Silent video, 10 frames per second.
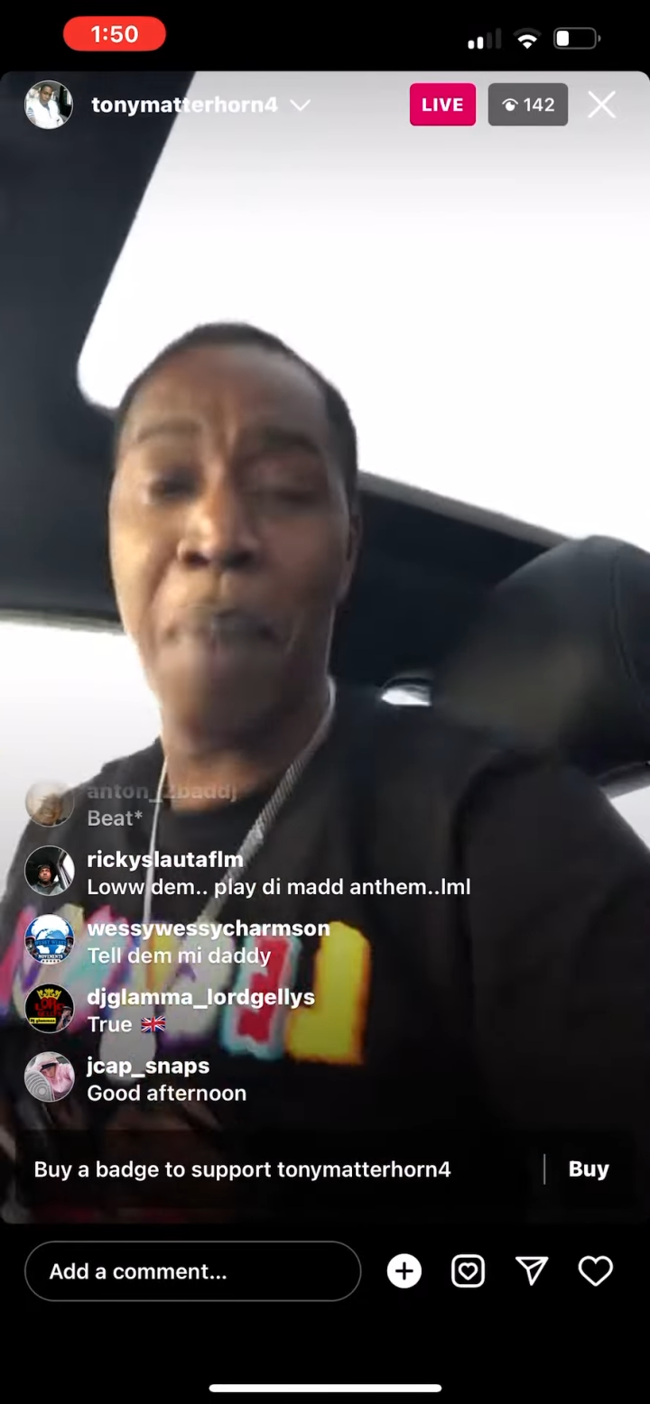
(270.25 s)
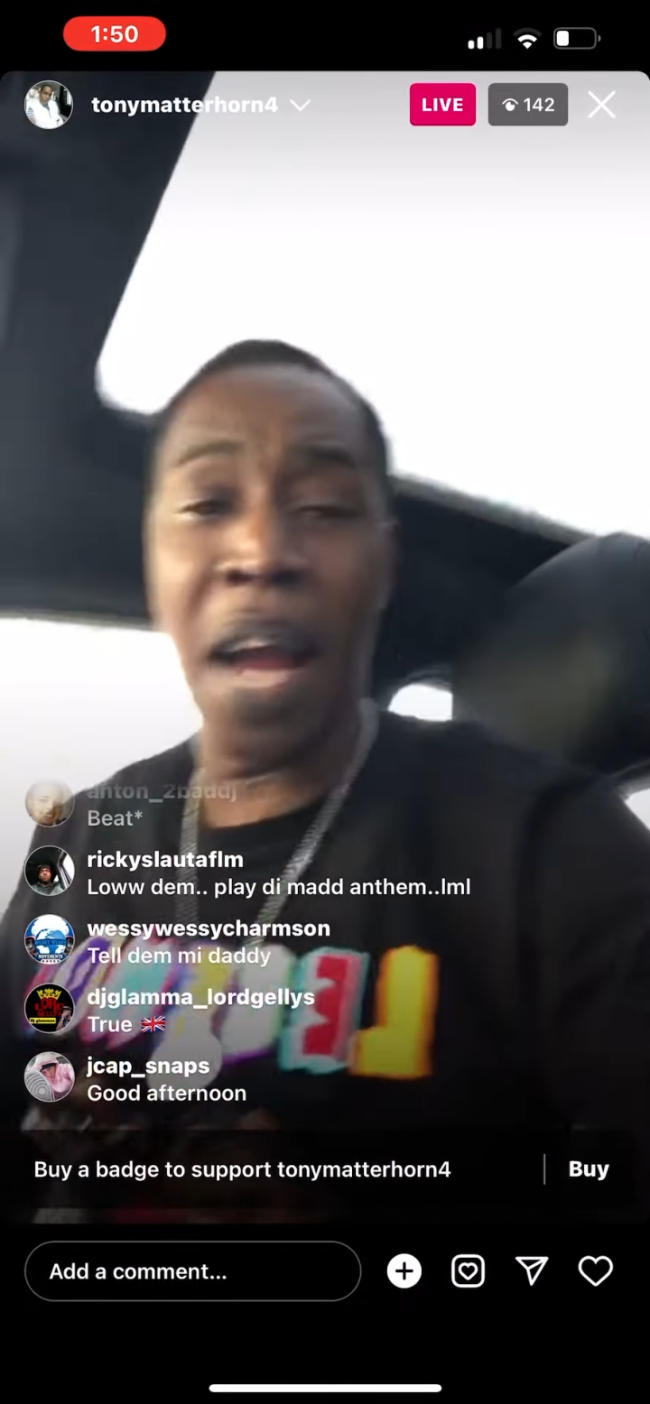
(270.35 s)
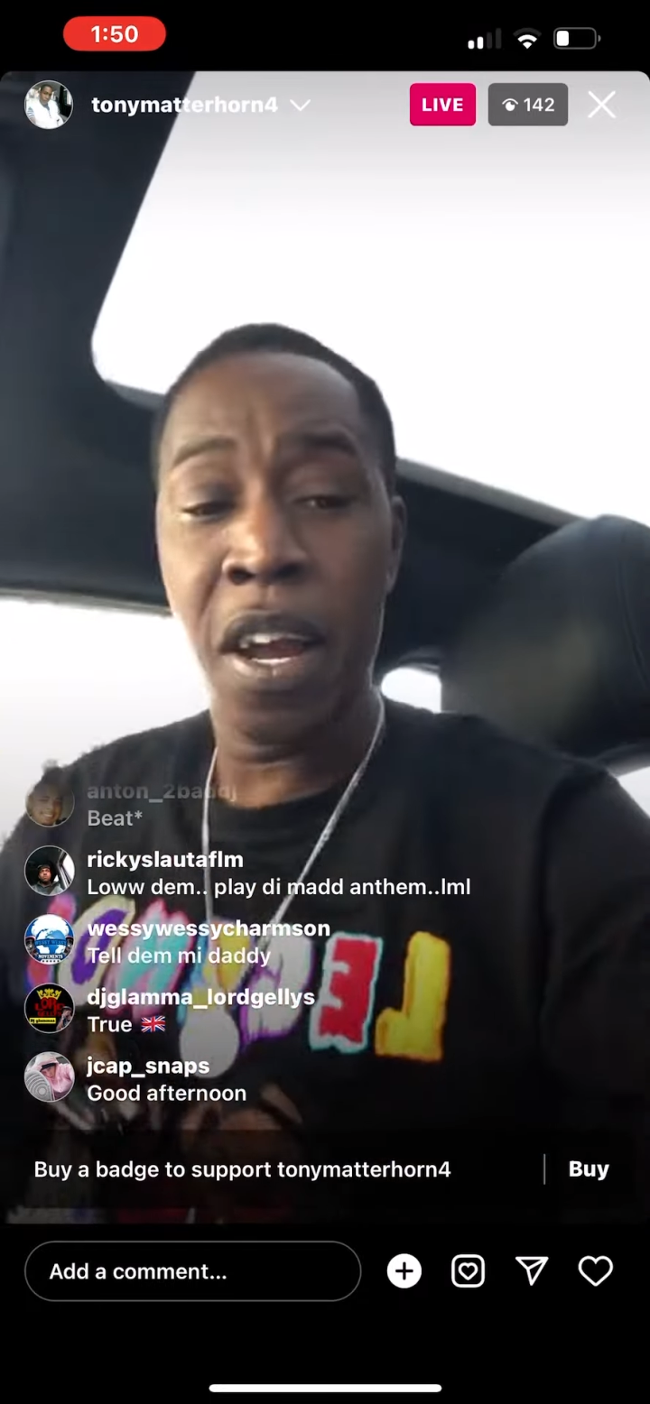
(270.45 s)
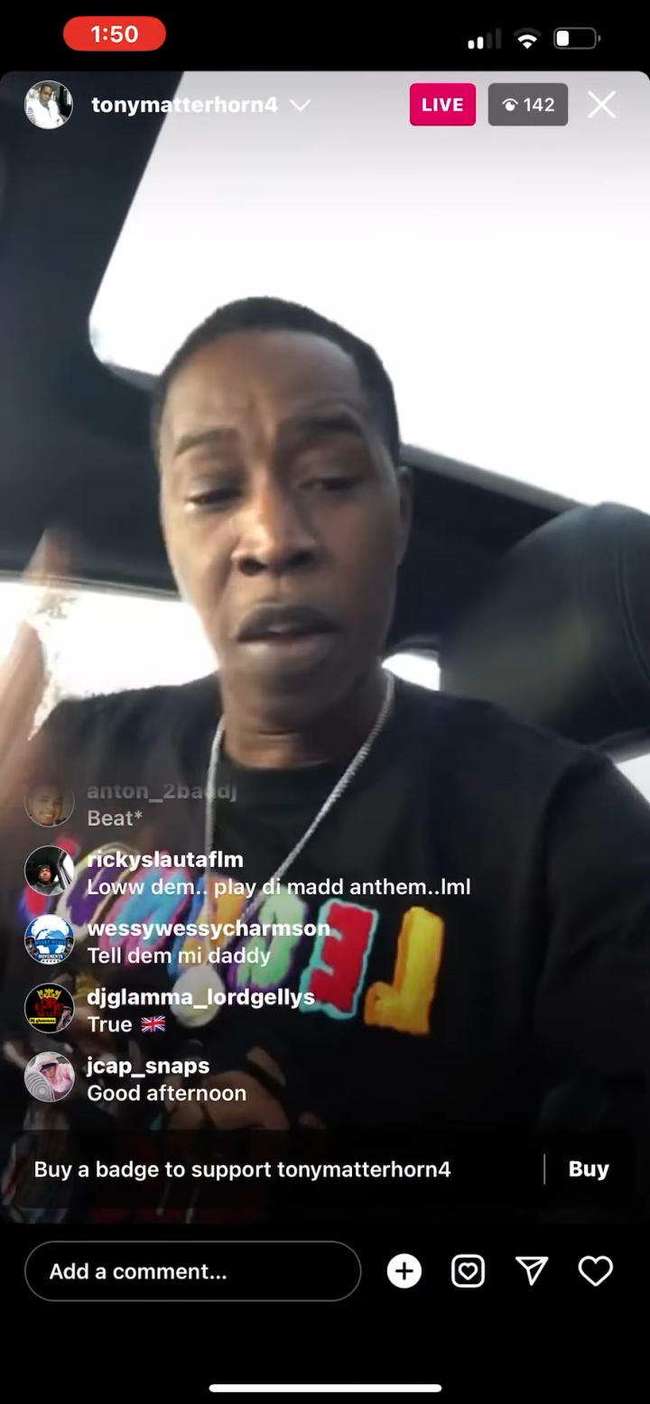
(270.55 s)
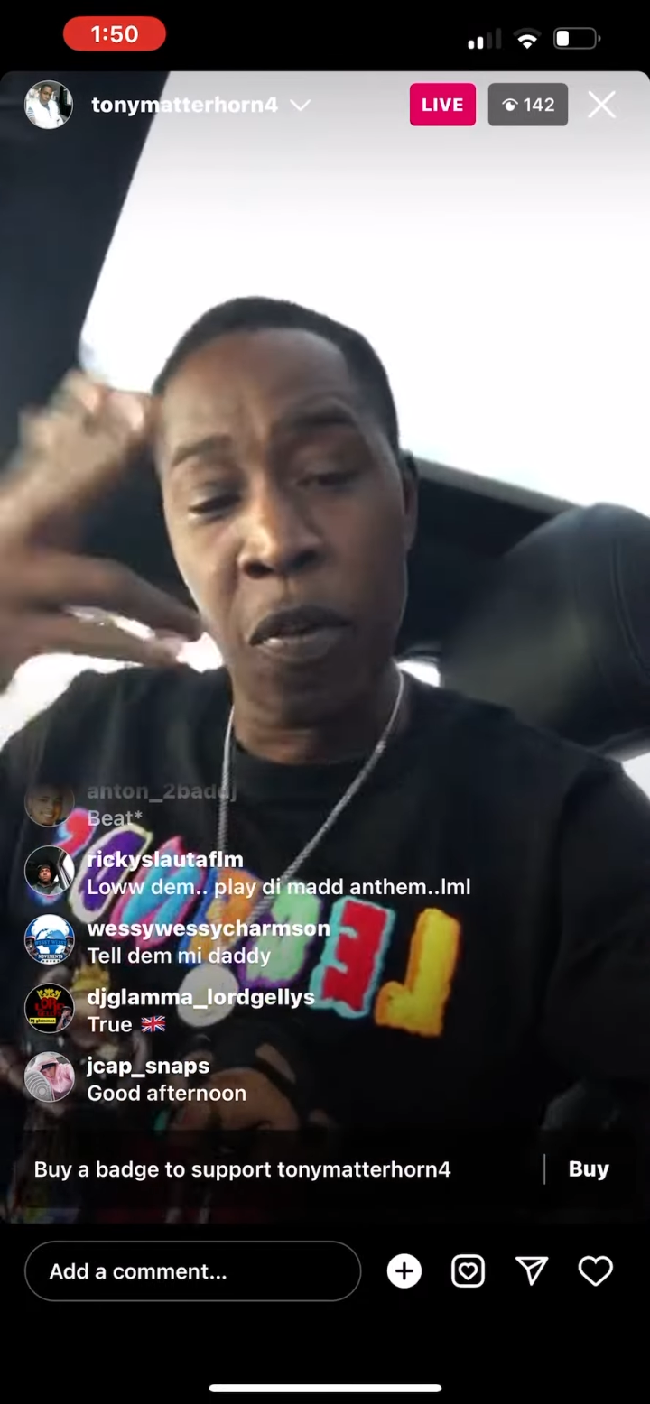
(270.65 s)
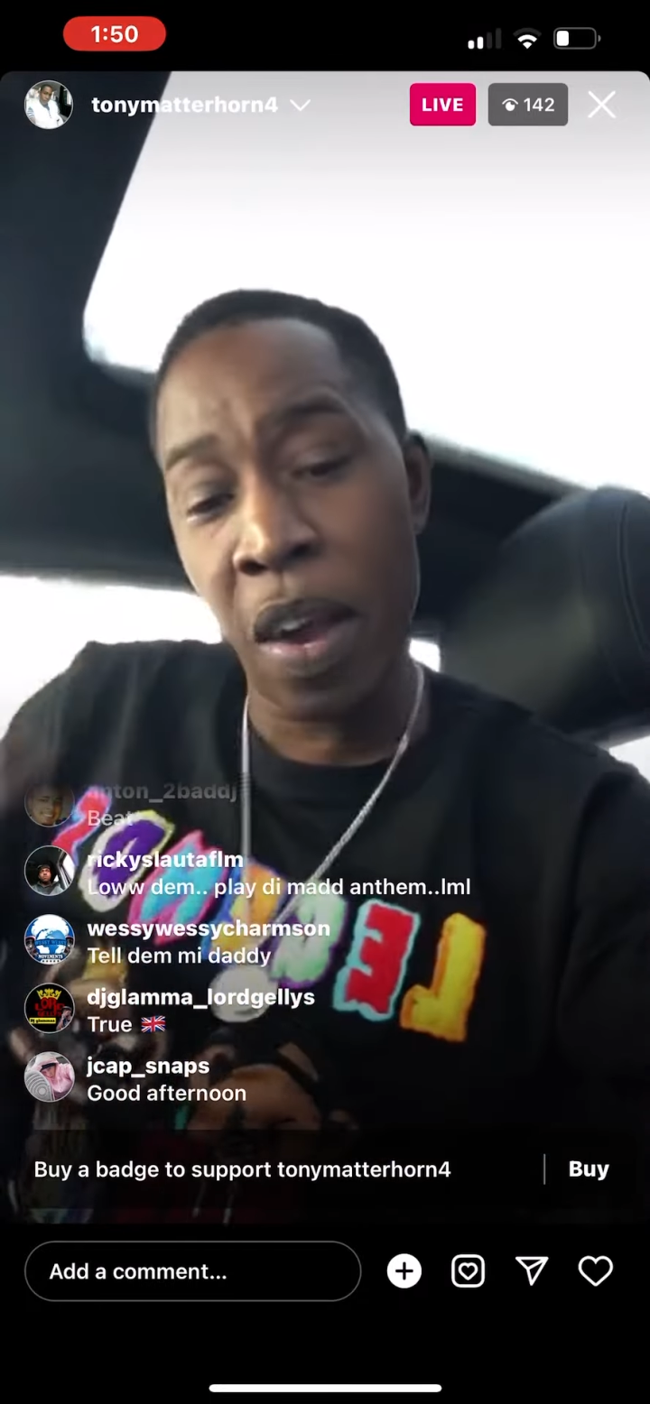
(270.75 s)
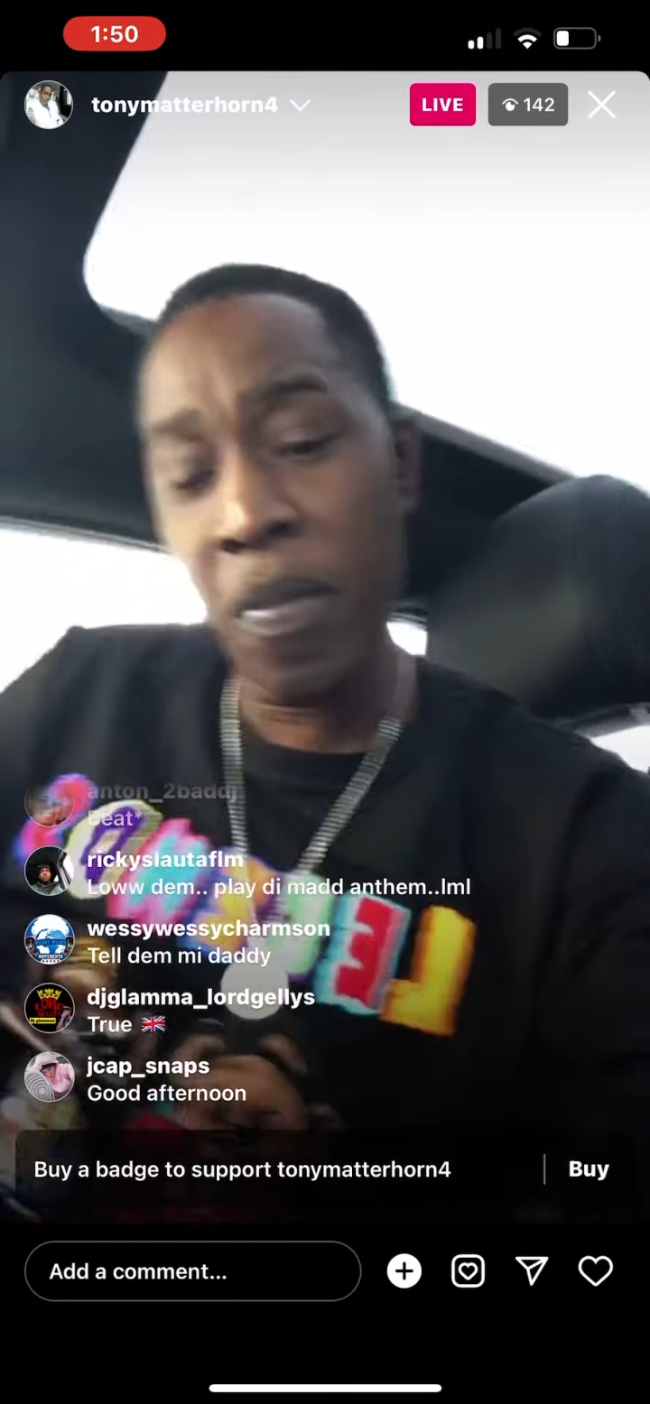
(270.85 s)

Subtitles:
not man,